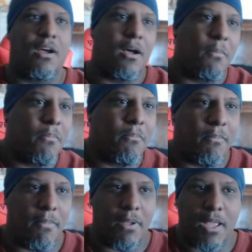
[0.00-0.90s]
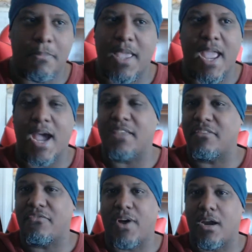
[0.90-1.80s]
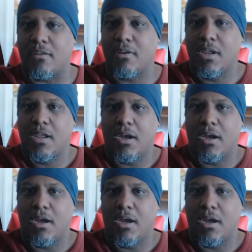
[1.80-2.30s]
MK Ice and Fire's